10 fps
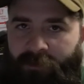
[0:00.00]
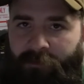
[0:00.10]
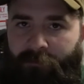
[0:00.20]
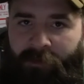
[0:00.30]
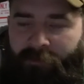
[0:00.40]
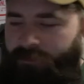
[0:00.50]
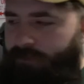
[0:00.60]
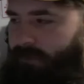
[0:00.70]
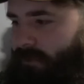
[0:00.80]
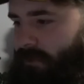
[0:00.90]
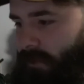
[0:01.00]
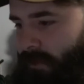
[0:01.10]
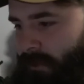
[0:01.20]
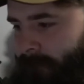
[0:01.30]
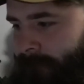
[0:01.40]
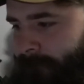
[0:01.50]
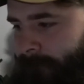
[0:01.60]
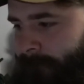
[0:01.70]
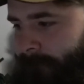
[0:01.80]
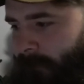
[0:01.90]
get around to it.
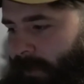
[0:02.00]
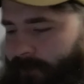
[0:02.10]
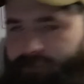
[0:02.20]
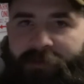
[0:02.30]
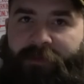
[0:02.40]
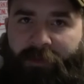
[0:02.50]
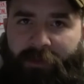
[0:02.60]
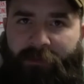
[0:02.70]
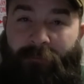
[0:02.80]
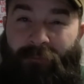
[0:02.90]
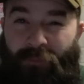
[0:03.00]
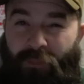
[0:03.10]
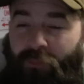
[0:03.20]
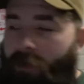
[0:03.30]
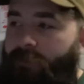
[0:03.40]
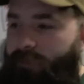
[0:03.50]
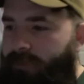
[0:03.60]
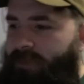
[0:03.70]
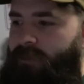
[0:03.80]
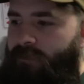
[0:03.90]
Having said that,
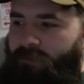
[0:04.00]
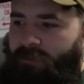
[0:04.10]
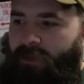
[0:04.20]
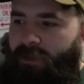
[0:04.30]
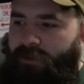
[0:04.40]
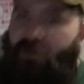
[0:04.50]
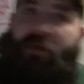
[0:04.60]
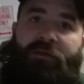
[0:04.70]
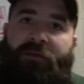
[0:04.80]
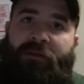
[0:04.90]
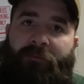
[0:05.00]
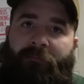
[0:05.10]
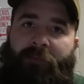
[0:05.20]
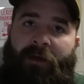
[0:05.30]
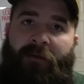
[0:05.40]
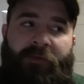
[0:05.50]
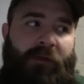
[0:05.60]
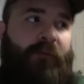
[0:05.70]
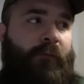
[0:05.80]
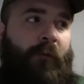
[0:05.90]
probably going to look at changing my
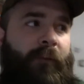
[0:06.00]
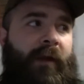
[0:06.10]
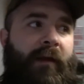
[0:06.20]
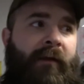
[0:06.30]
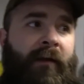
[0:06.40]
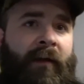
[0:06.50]
video format.